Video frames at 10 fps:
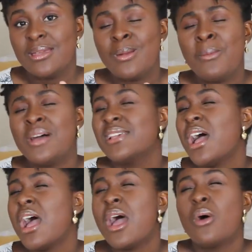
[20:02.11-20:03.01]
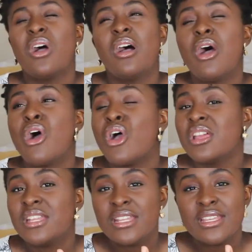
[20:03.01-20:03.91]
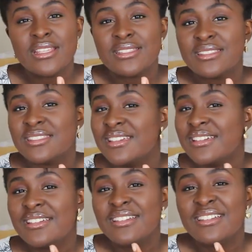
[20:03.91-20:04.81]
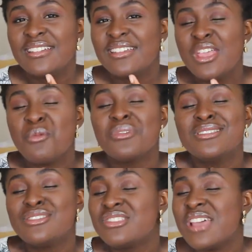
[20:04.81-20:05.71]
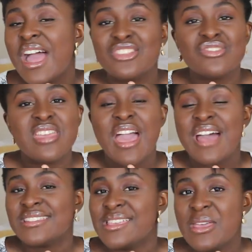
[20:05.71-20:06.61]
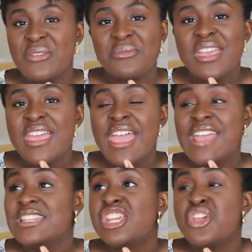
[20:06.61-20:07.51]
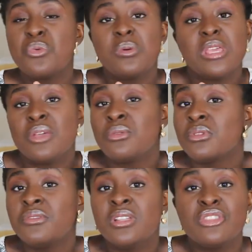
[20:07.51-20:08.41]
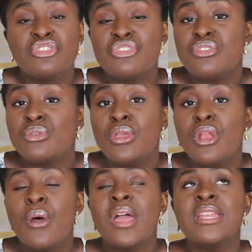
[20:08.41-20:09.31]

No matter how hard it is, he wants you to actually ask him, and he will reveal it to you, you know.